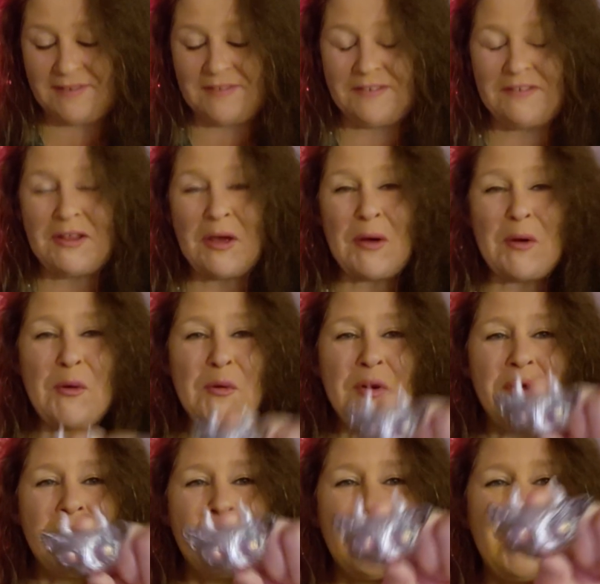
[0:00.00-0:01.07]
so
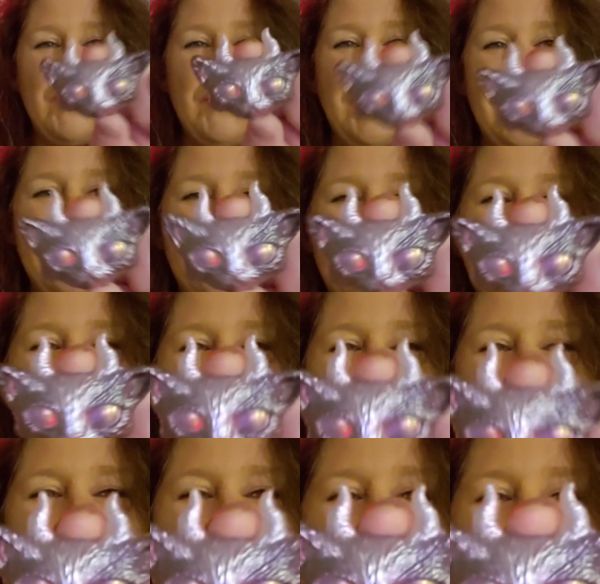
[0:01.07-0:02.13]
cool. It's a
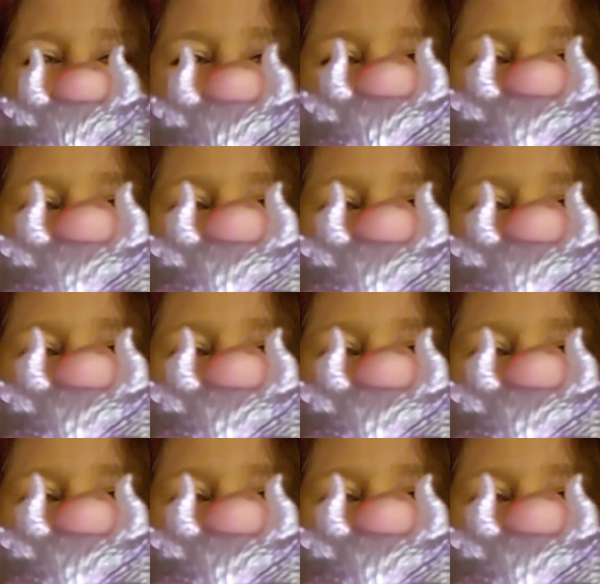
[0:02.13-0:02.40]
little